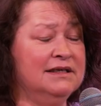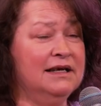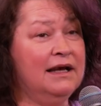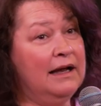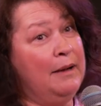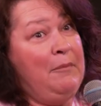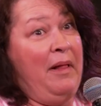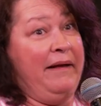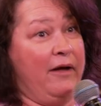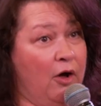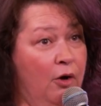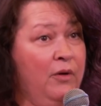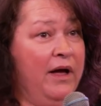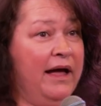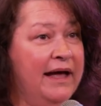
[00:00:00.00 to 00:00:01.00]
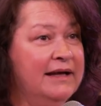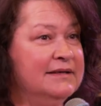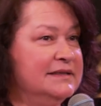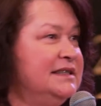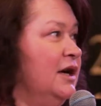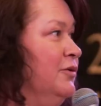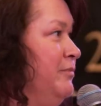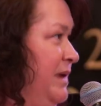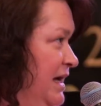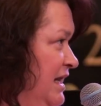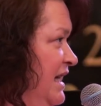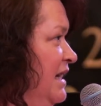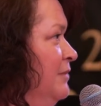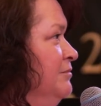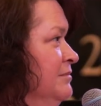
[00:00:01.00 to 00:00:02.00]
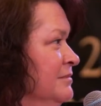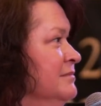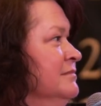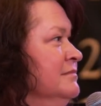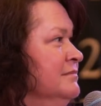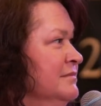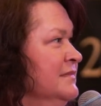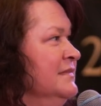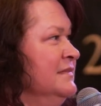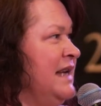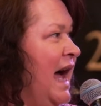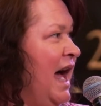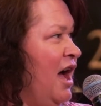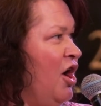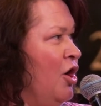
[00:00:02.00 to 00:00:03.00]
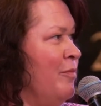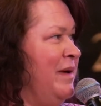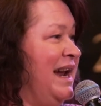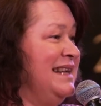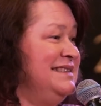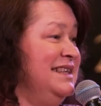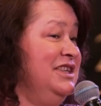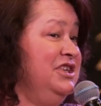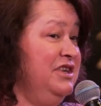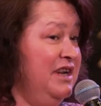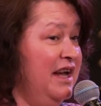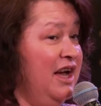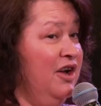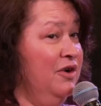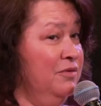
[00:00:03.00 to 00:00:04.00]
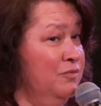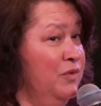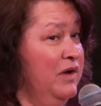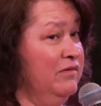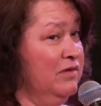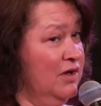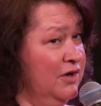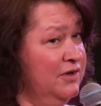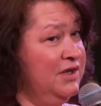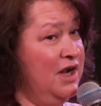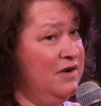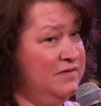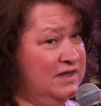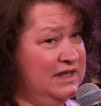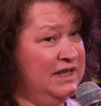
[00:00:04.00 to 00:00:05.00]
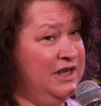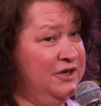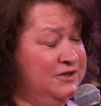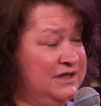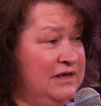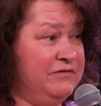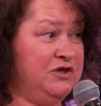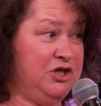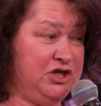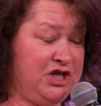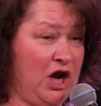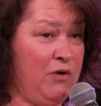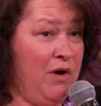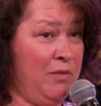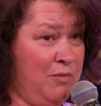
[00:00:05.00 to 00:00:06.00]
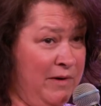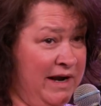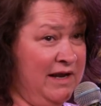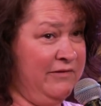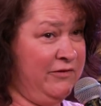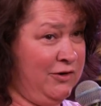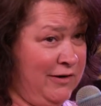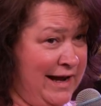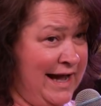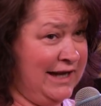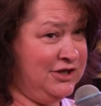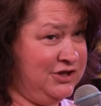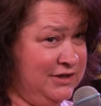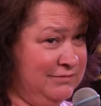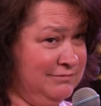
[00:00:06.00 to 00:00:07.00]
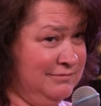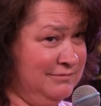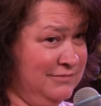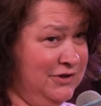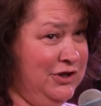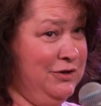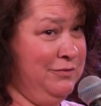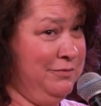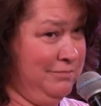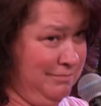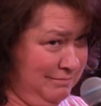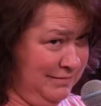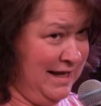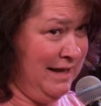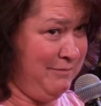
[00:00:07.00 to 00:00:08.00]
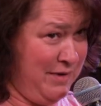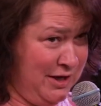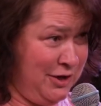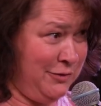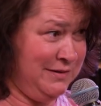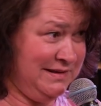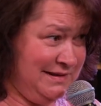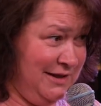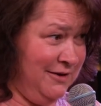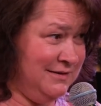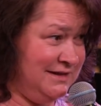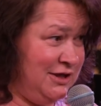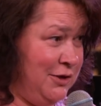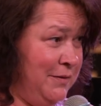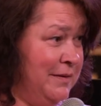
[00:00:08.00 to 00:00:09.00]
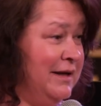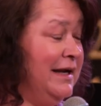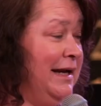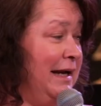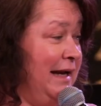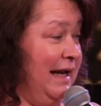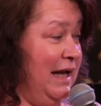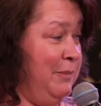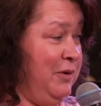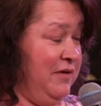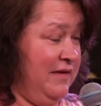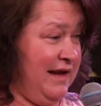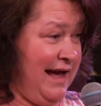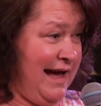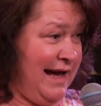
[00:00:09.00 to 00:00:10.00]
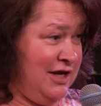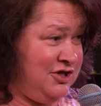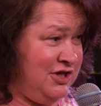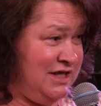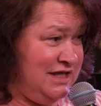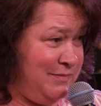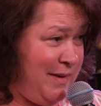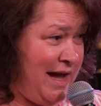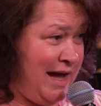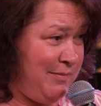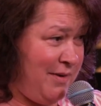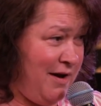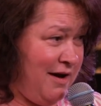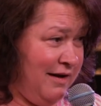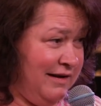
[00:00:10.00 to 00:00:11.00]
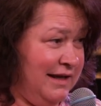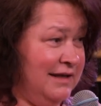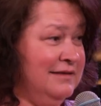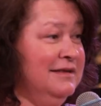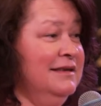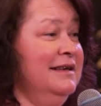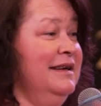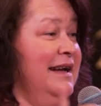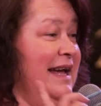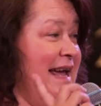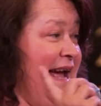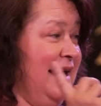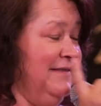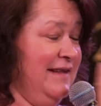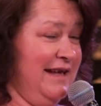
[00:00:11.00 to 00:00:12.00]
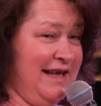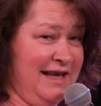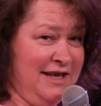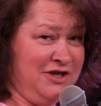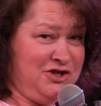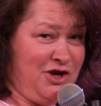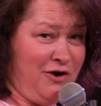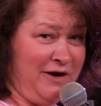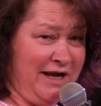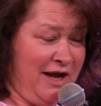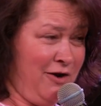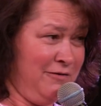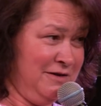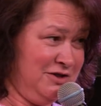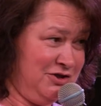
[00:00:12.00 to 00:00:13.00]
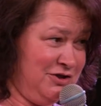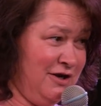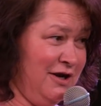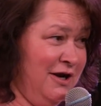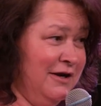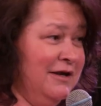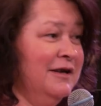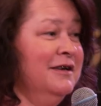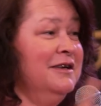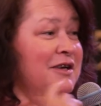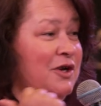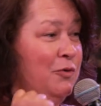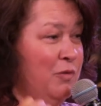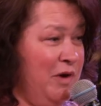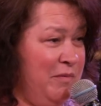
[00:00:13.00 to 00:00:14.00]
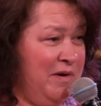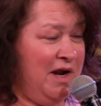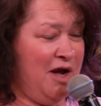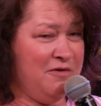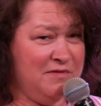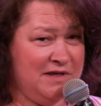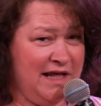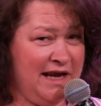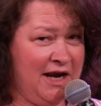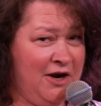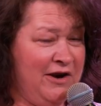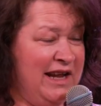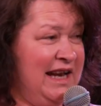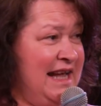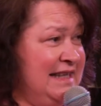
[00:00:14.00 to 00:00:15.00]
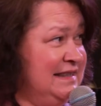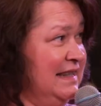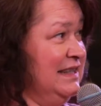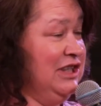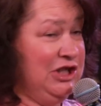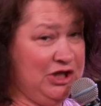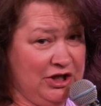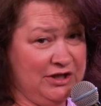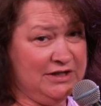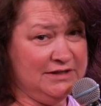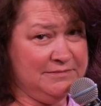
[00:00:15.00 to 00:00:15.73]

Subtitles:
And I'm like, okay. So me and him got home, and I said, we've learned over the years, if you show up ready for action, you get better results. So he put the cash in his back pocket. He had the hitch already on his truck. We went over there, and he said, look.